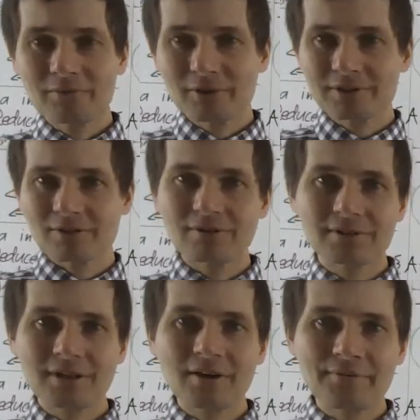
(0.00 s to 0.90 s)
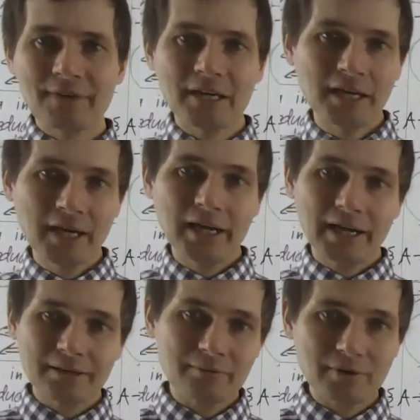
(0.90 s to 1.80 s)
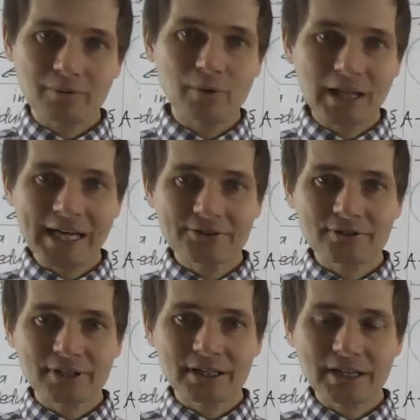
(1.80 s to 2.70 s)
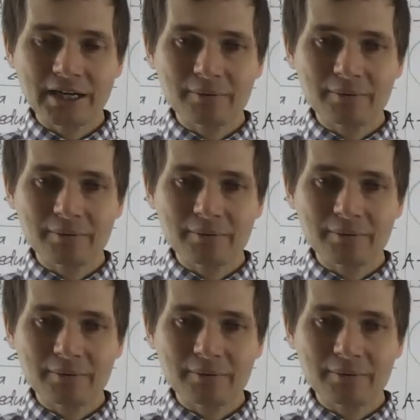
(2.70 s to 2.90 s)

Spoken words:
We'll do the DFA, and we'll actually